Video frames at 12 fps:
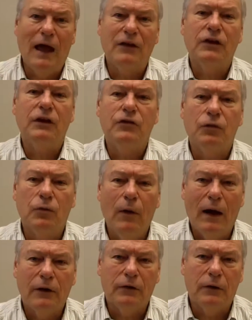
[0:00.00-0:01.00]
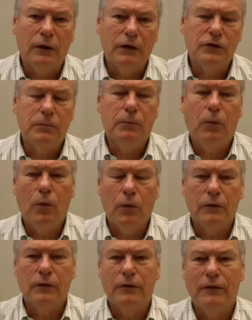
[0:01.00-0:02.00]
as a director, it's
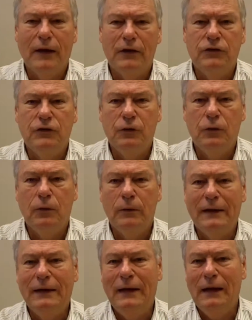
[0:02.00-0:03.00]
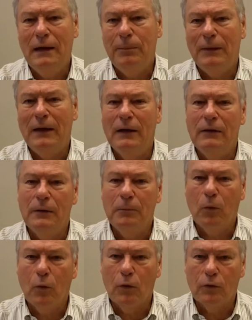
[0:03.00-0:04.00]
important that you keep in
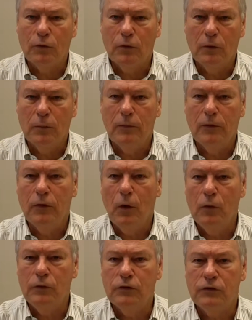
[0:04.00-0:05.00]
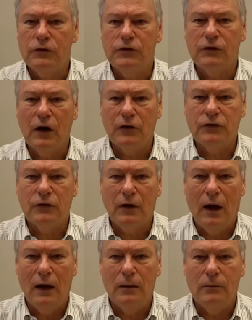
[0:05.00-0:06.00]
the boardroom those
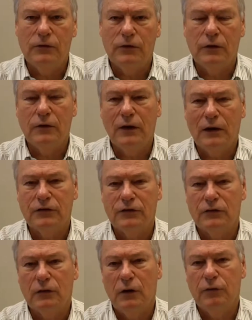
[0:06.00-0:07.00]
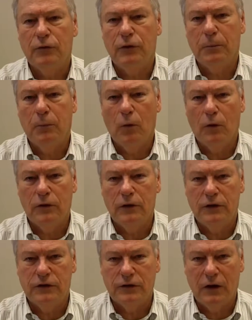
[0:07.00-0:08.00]
discussion items that are necessary for the board
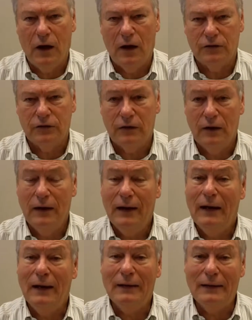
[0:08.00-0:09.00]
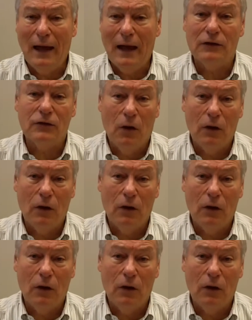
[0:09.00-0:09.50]
to discuss, and not